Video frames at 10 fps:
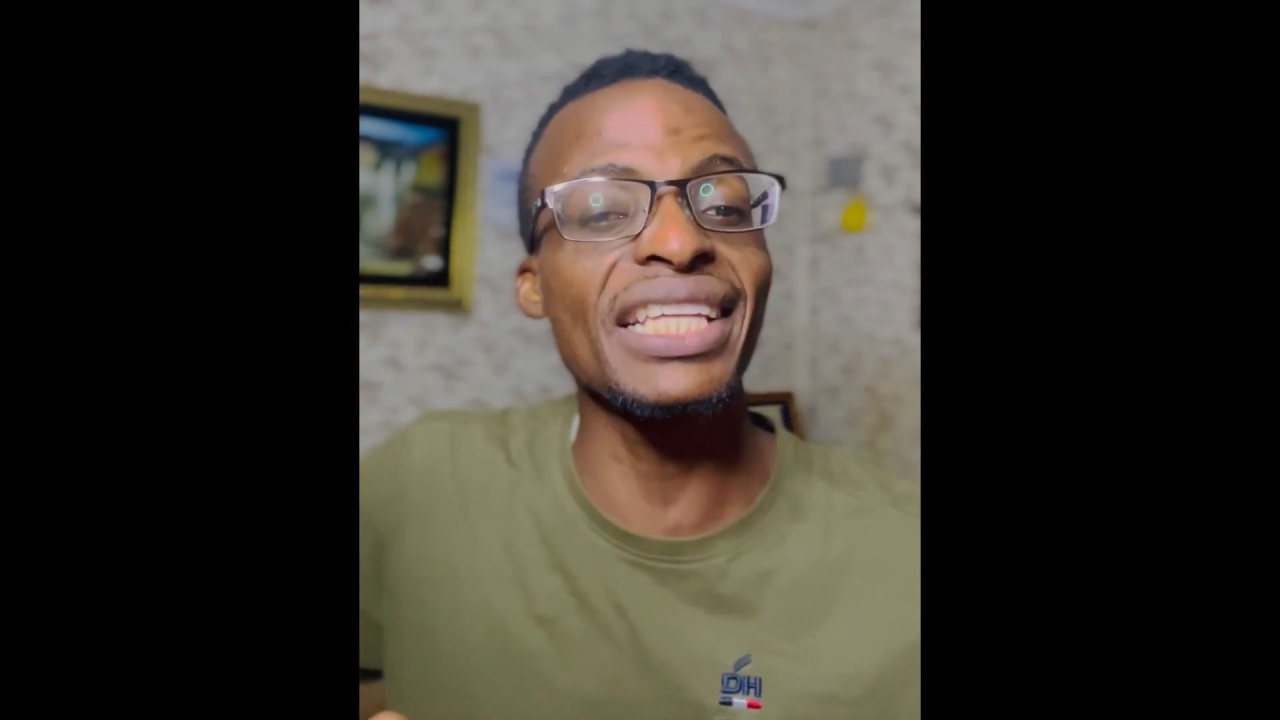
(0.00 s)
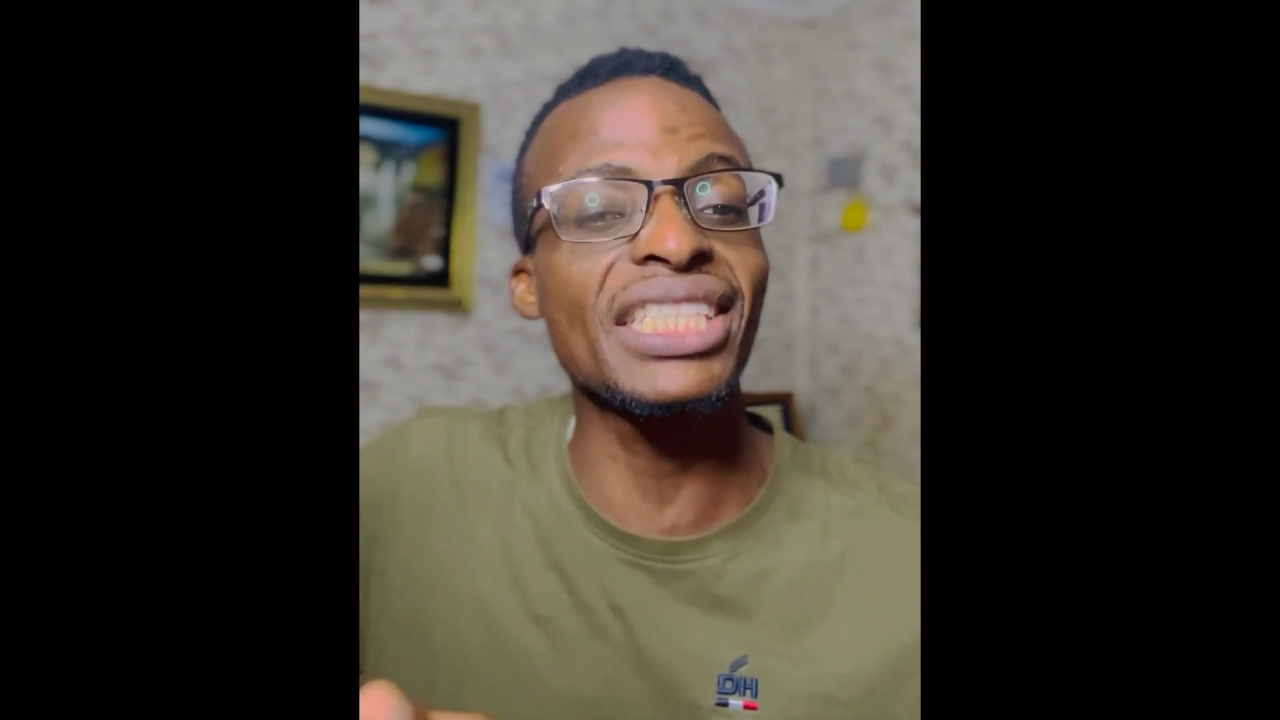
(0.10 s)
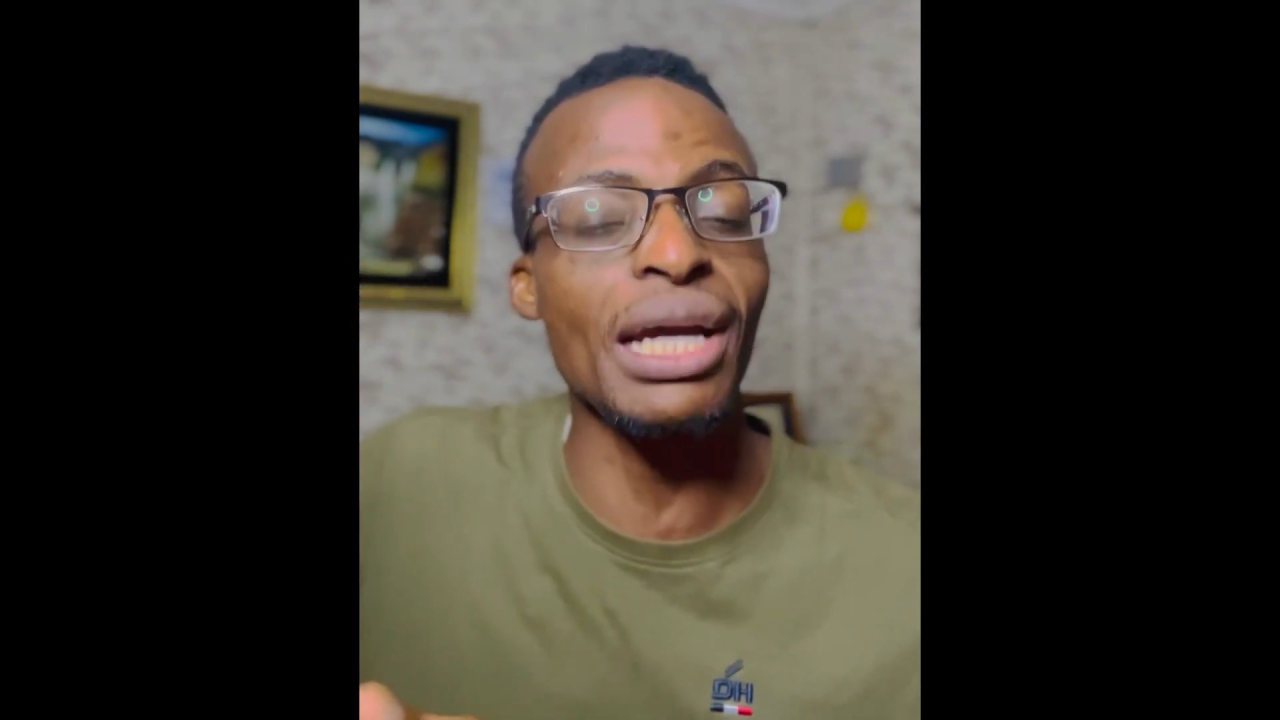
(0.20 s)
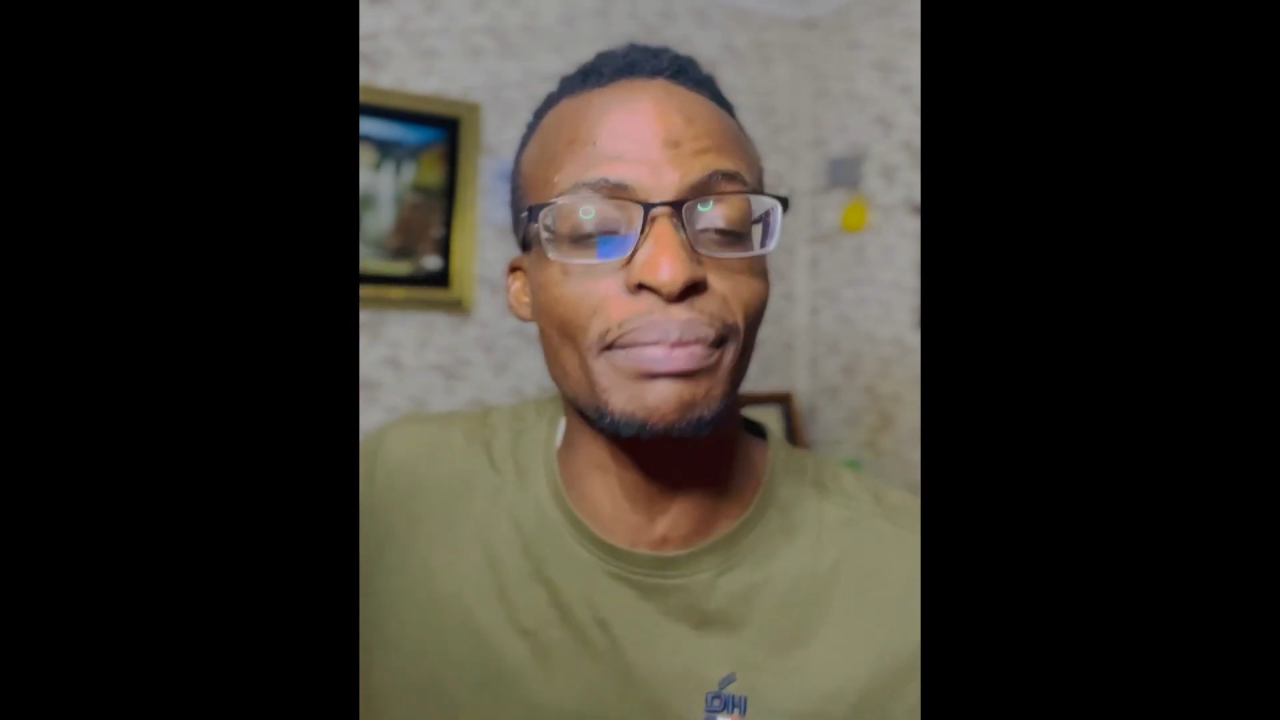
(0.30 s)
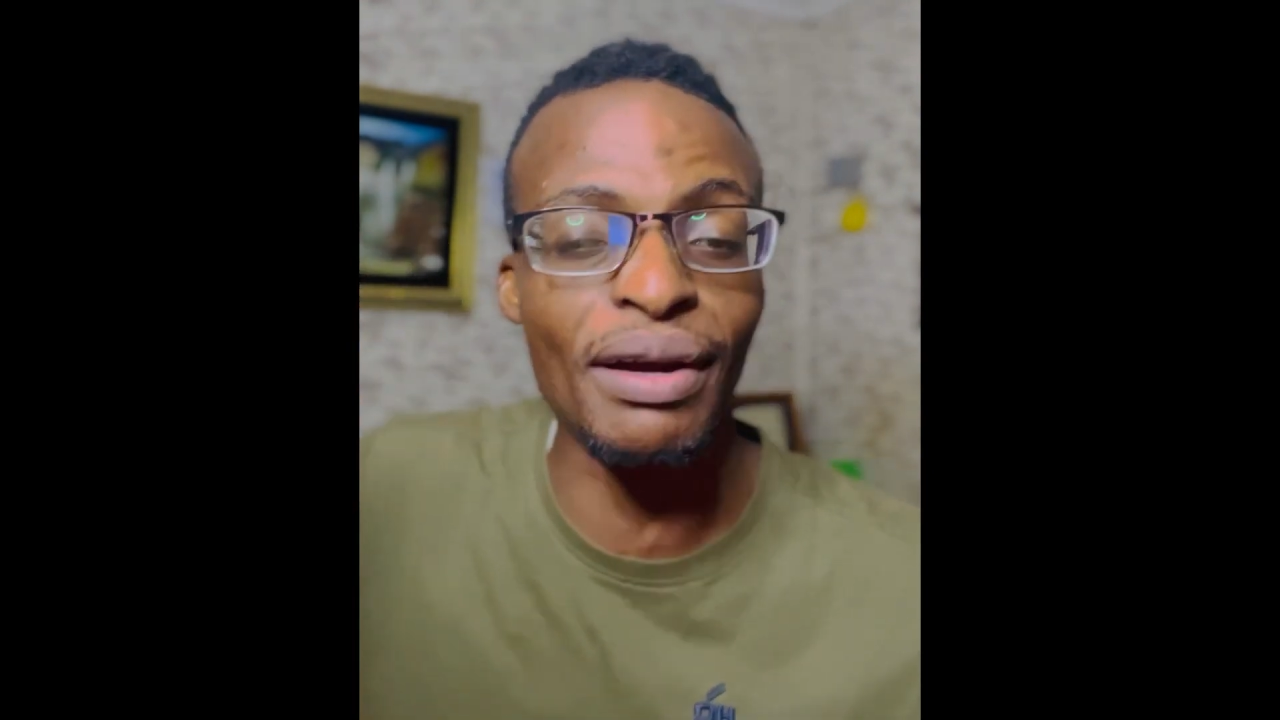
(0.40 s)
in
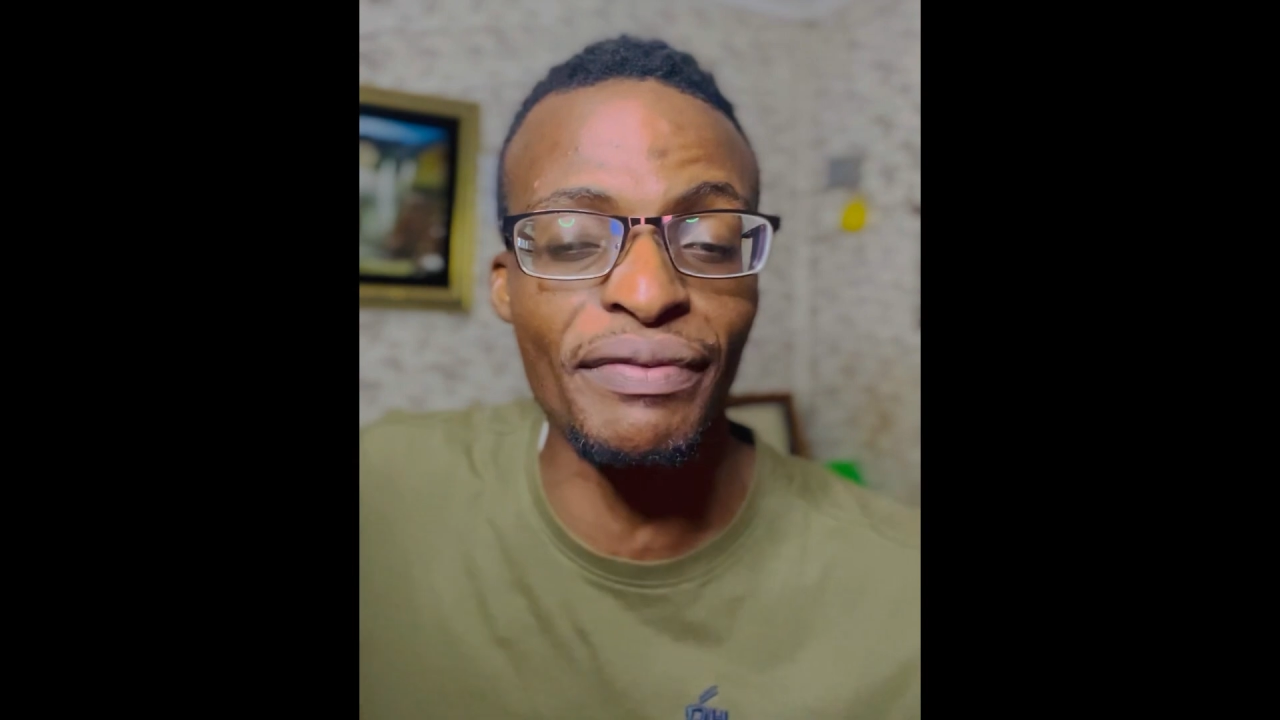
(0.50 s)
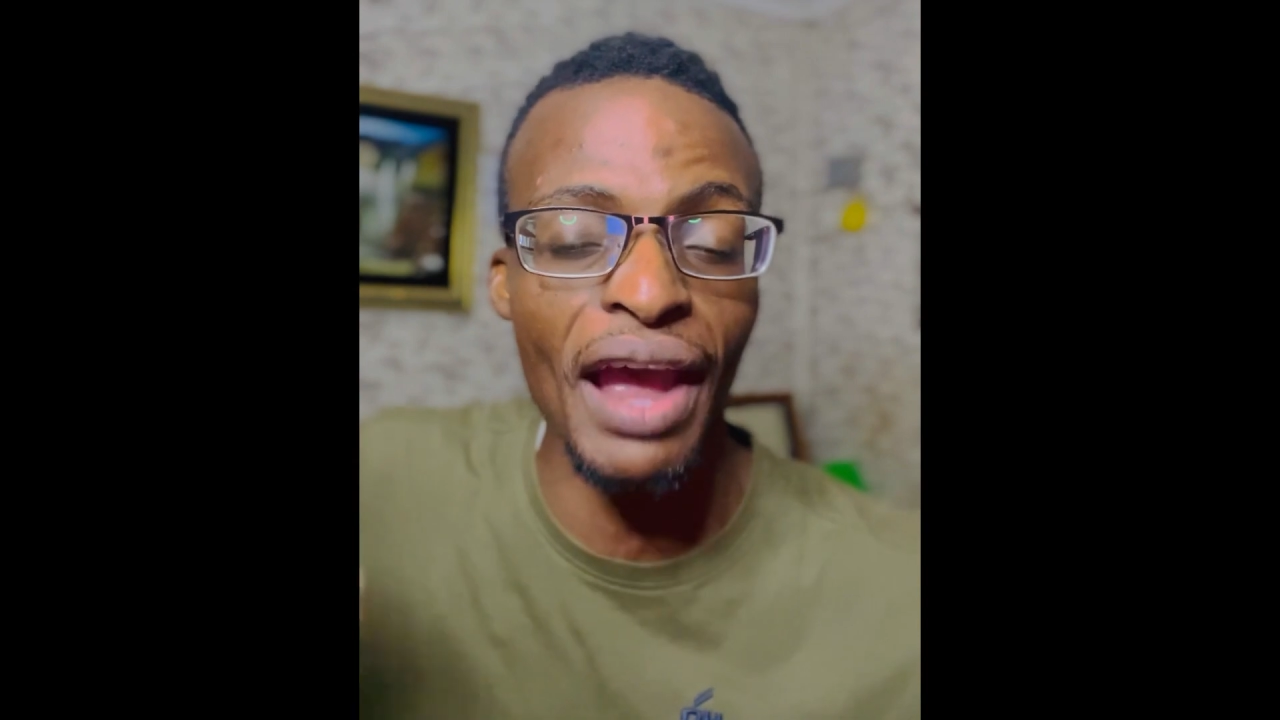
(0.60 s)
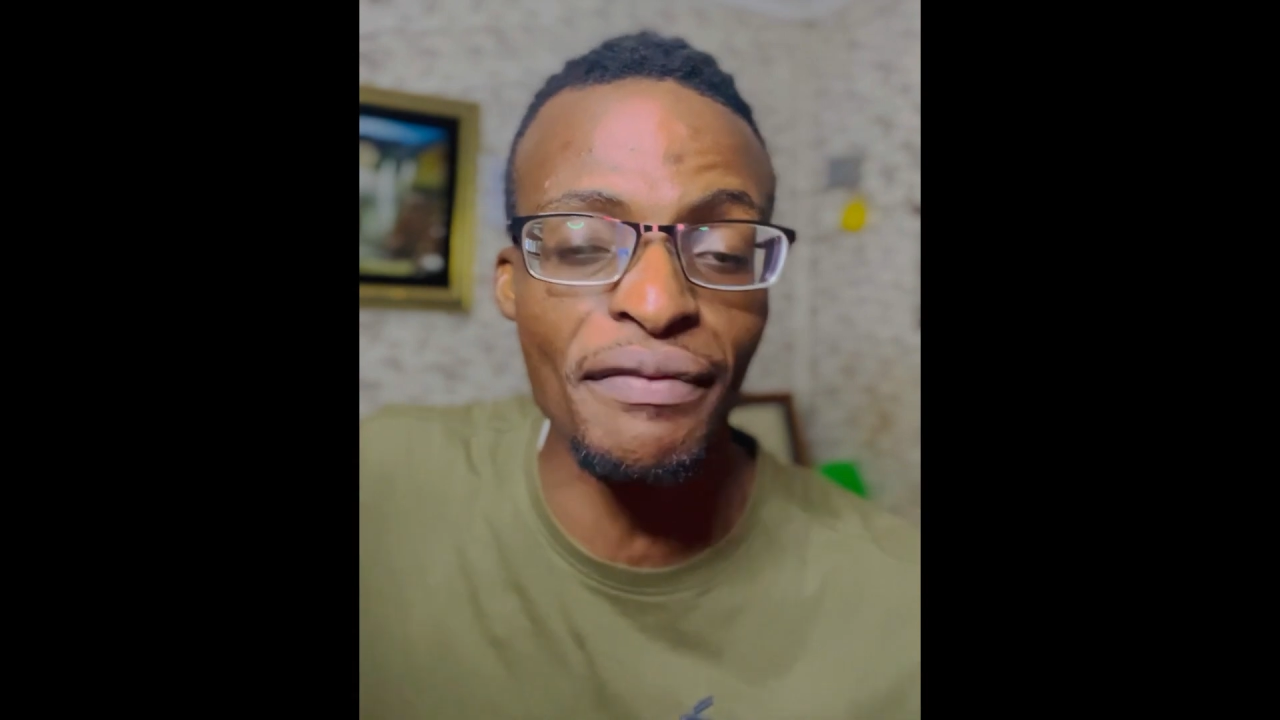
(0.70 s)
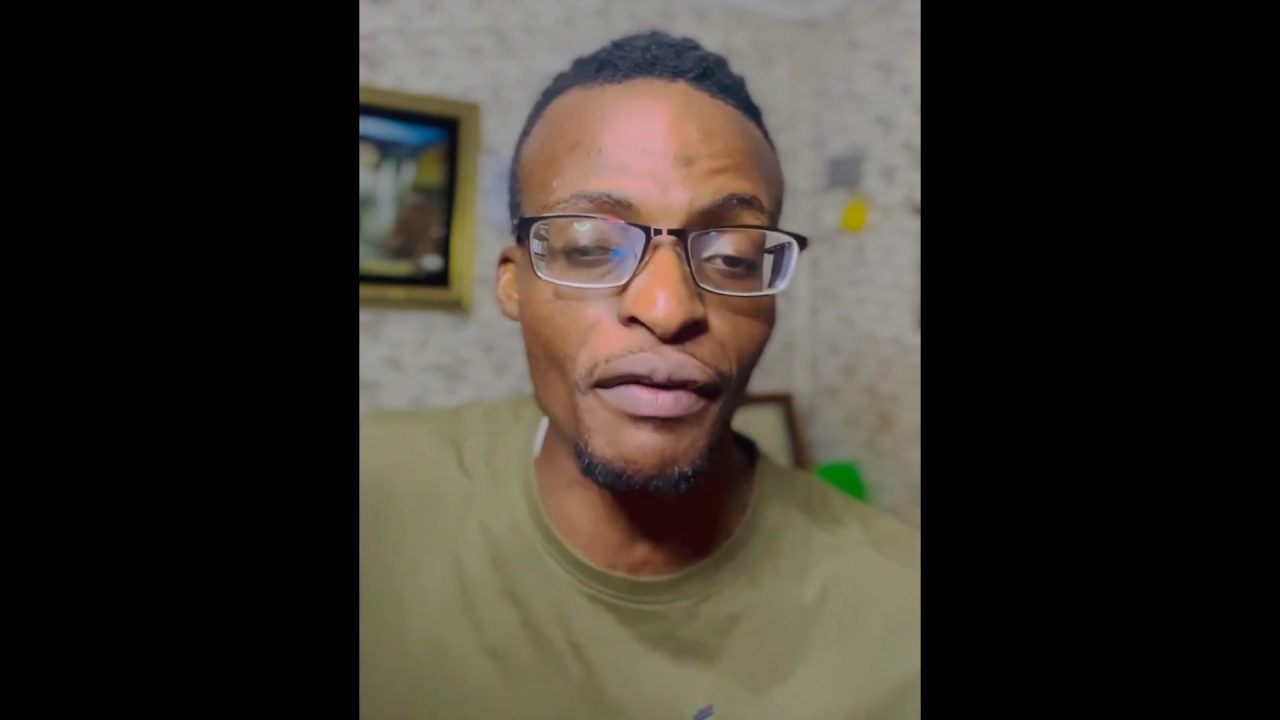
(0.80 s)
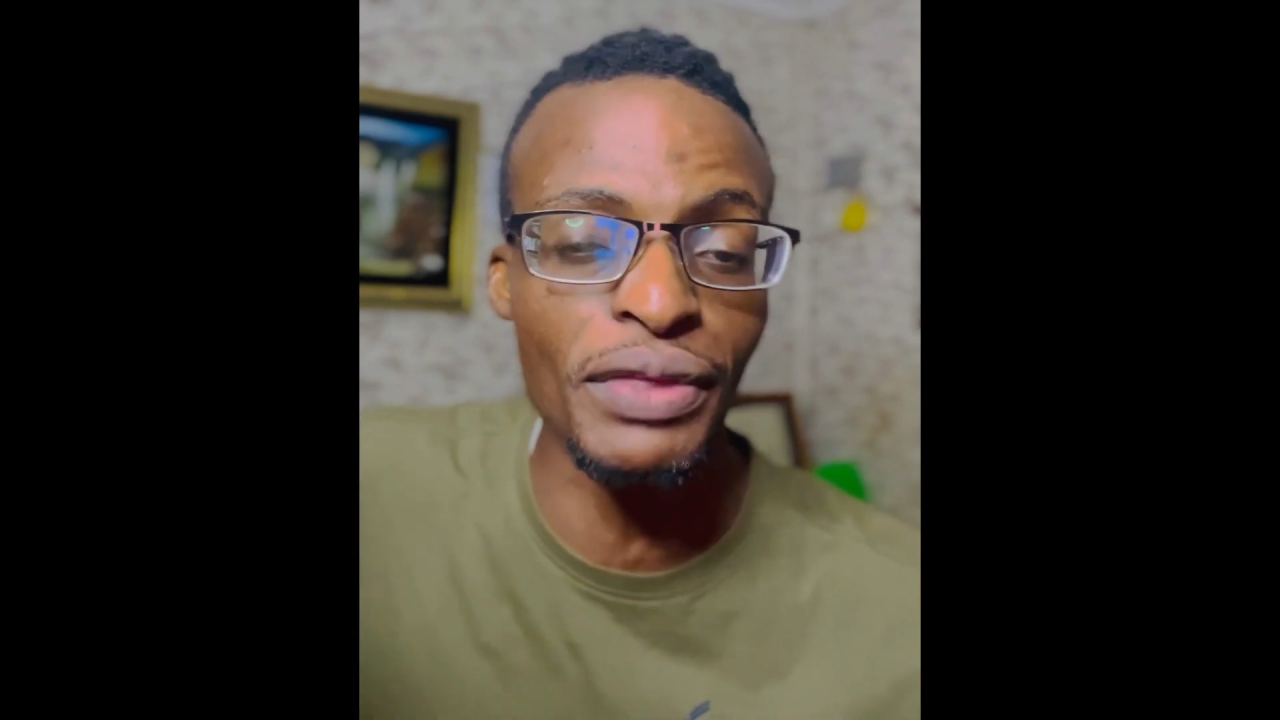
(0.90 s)
chapter
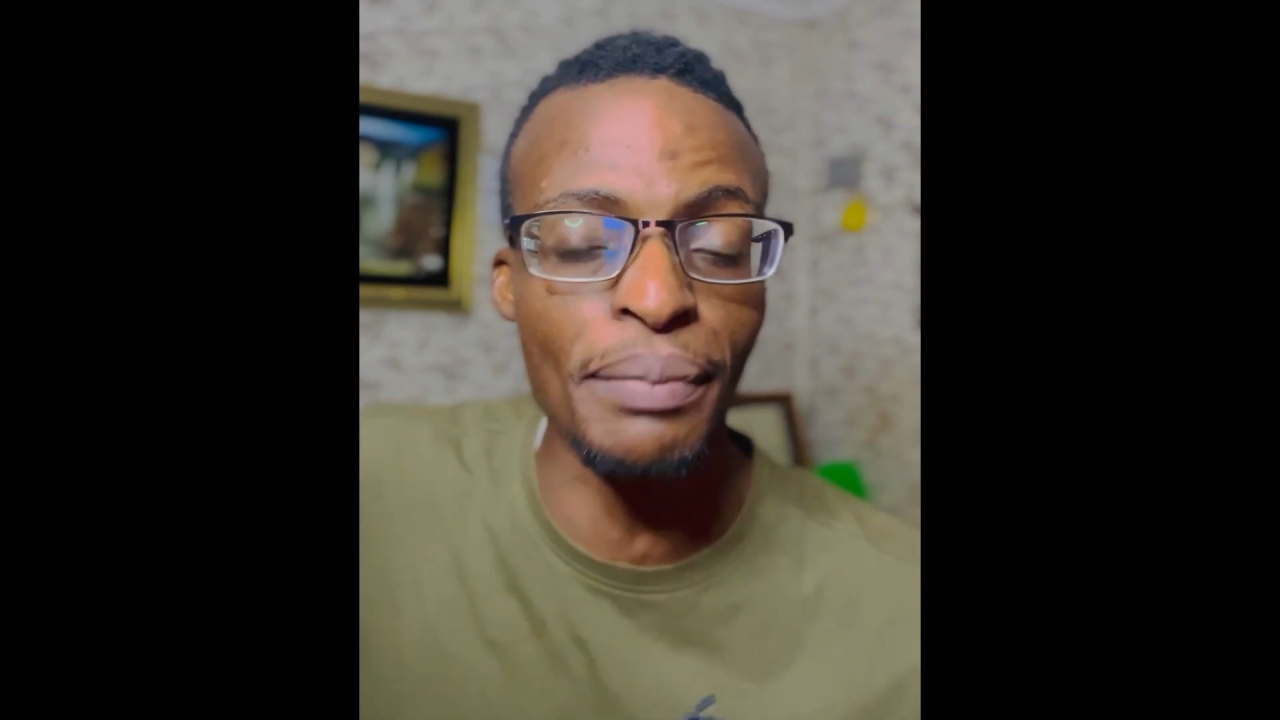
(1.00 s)
5 of